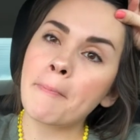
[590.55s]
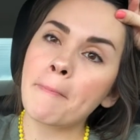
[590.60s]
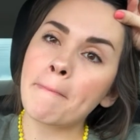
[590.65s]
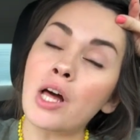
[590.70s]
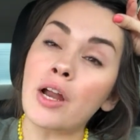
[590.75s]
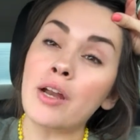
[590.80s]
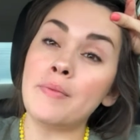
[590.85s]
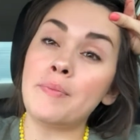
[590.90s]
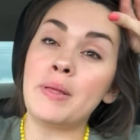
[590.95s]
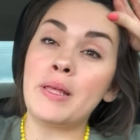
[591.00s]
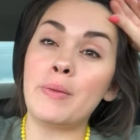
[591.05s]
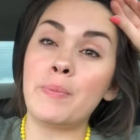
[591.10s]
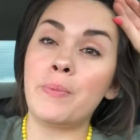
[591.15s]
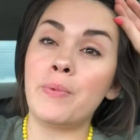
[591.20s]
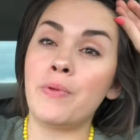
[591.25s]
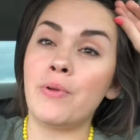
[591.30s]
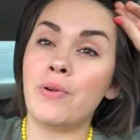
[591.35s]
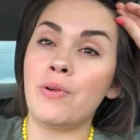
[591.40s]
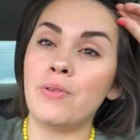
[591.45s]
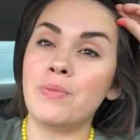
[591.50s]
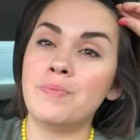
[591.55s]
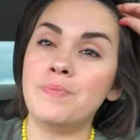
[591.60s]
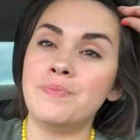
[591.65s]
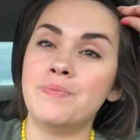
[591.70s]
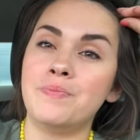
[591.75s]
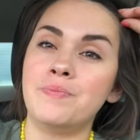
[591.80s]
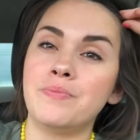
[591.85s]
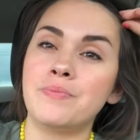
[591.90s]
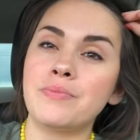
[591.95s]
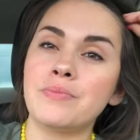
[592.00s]
A lot of people
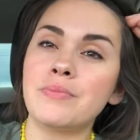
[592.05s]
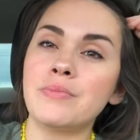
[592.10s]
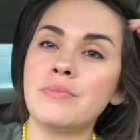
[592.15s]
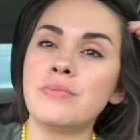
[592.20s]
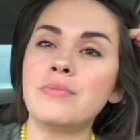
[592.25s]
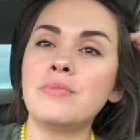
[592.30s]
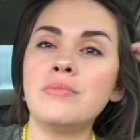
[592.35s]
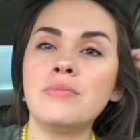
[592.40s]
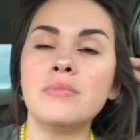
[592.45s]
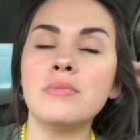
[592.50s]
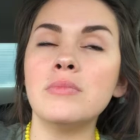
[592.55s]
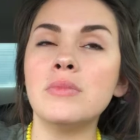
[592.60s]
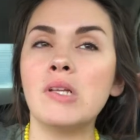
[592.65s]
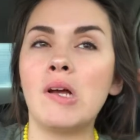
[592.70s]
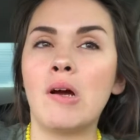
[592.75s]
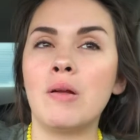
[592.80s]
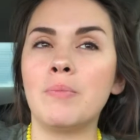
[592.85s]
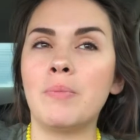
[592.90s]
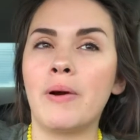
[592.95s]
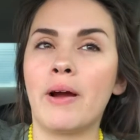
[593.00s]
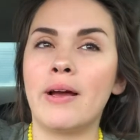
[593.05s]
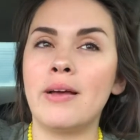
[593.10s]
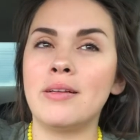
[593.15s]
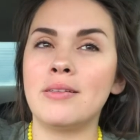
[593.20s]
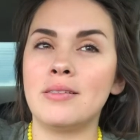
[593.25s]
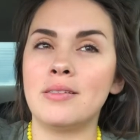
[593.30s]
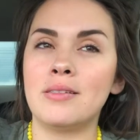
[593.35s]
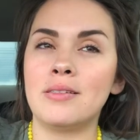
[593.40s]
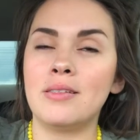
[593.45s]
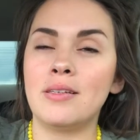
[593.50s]
on
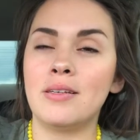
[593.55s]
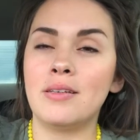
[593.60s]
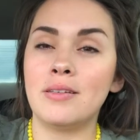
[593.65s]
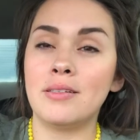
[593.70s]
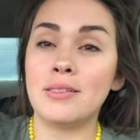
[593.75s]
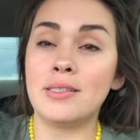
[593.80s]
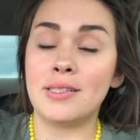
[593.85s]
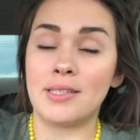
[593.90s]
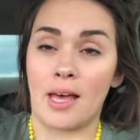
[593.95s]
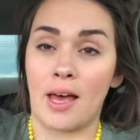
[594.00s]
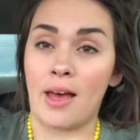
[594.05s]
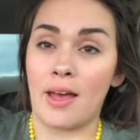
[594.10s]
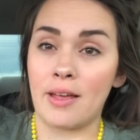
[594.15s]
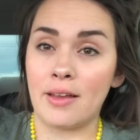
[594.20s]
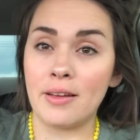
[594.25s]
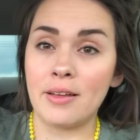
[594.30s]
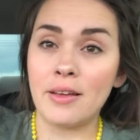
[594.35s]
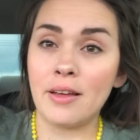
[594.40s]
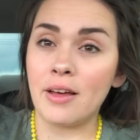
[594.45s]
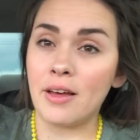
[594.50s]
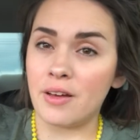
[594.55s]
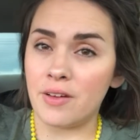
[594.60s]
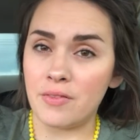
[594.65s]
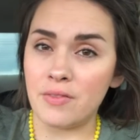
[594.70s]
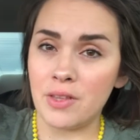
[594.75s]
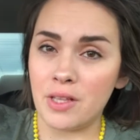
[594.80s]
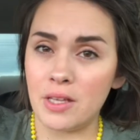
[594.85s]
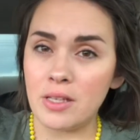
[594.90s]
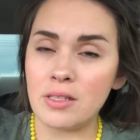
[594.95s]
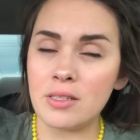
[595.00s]
Brian's side
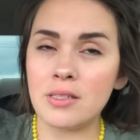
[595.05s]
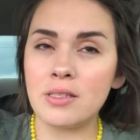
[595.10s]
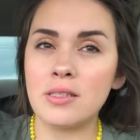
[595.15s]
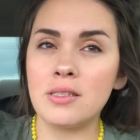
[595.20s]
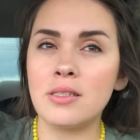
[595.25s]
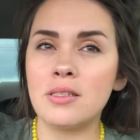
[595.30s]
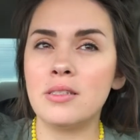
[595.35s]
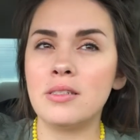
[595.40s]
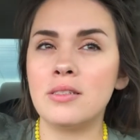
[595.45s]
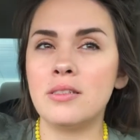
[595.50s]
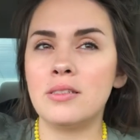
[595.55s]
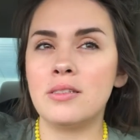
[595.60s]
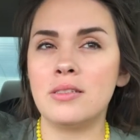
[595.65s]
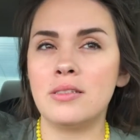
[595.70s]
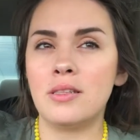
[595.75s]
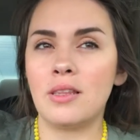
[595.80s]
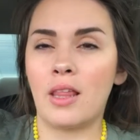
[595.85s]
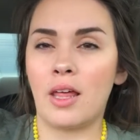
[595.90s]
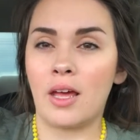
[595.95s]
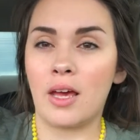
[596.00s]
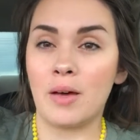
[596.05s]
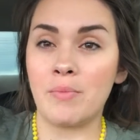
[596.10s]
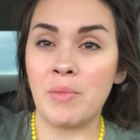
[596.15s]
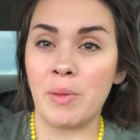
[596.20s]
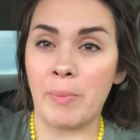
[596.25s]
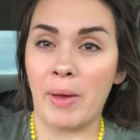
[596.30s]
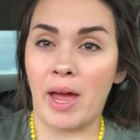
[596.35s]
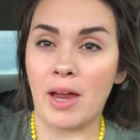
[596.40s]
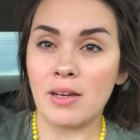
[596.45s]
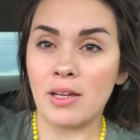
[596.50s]
of this think I'm
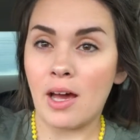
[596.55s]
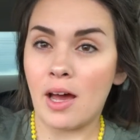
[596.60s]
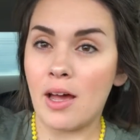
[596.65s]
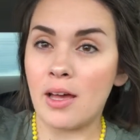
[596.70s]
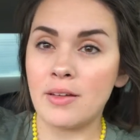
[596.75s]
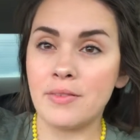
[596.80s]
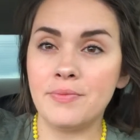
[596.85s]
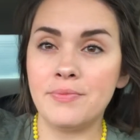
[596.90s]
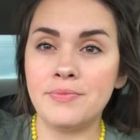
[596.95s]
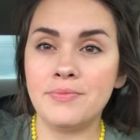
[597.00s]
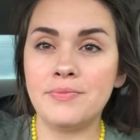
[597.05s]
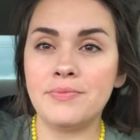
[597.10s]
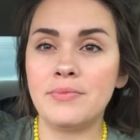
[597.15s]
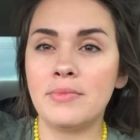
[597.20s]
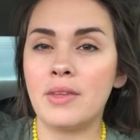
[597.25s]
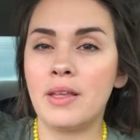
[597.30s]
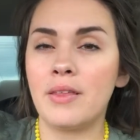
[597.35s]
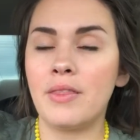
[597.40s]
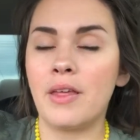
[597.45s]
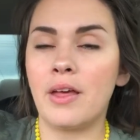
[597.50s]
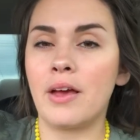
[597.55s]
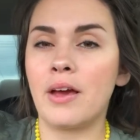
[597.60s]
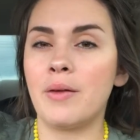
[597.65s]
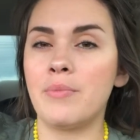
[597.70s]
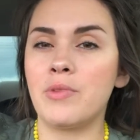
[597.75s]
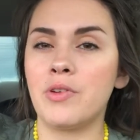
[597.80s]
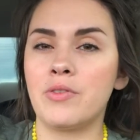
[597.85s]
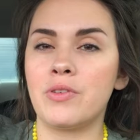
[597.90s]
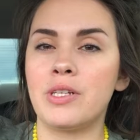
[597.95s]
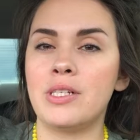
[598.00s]
the bad guy. Think
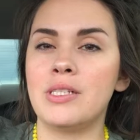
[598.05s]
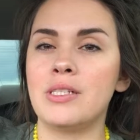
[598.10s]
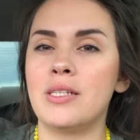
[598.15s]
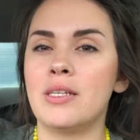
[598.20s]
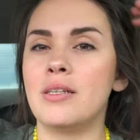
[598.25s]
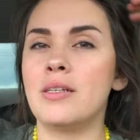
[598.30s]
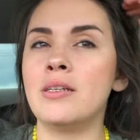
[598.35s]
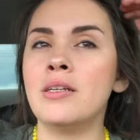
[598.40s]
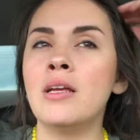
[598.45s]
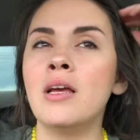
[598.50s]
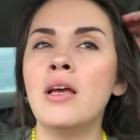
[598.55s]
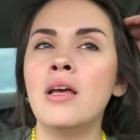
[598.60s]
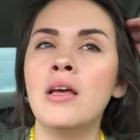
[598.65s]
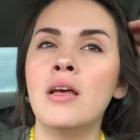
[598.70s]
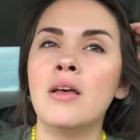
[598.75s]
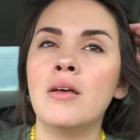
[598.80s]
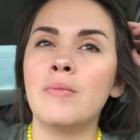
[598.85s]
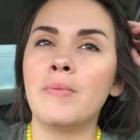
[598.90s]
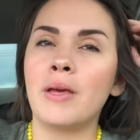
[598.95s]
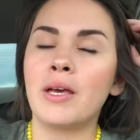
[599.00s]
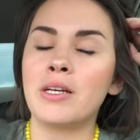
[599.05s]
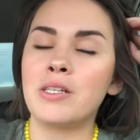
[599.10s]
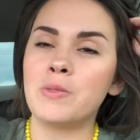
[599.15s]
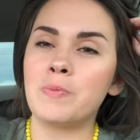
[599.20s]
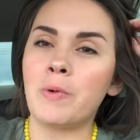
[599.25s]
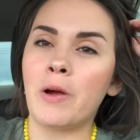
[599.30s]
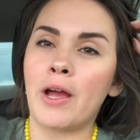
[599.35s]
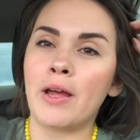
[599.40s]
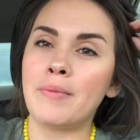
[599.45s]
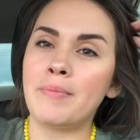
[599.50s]
I'm the reason,
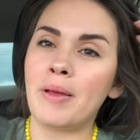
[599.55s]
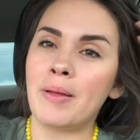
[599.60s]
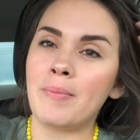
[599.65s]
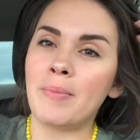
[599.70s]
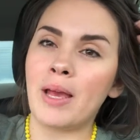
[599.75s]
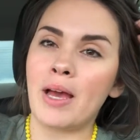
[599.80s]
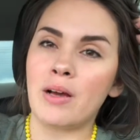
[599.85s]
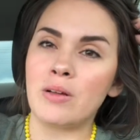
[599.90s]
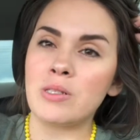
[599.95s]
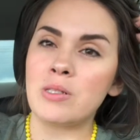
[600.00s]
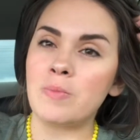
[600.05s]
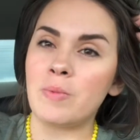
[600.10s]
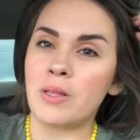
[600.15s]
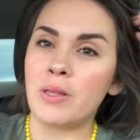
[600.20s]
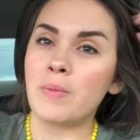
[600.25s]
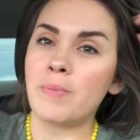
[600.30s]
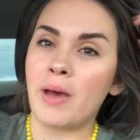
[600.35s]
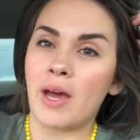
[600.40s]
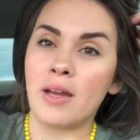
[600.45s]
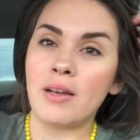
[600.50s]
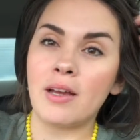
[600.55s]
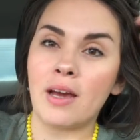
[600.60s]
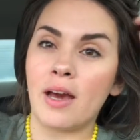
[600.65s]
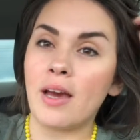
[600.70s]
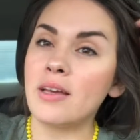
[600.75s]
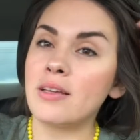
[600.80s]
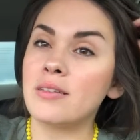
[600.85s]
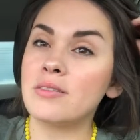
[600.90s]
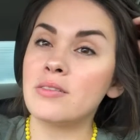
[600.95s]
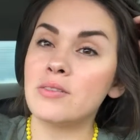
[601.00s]
because Brian made me out to be the bad
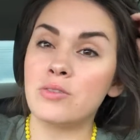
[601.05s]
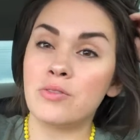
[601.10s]
guy.